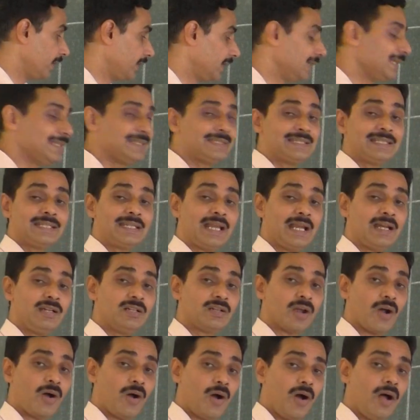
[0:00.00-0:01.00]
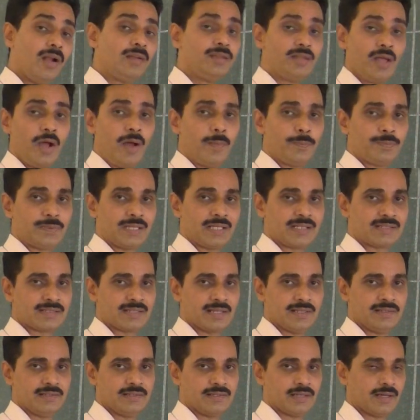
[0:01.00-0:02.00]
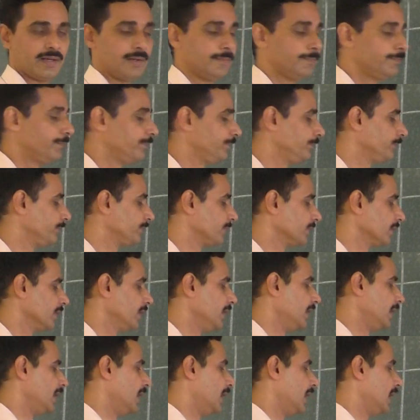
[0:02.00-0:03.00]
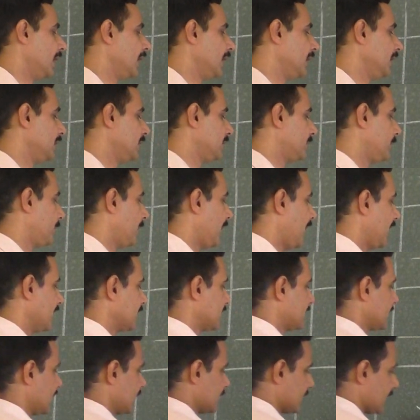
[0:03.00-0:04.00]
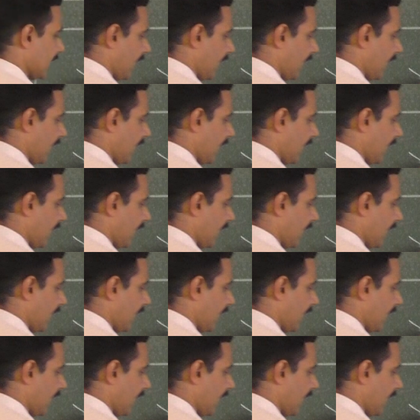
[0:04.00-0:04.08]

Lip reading: incident on the optic center, it passes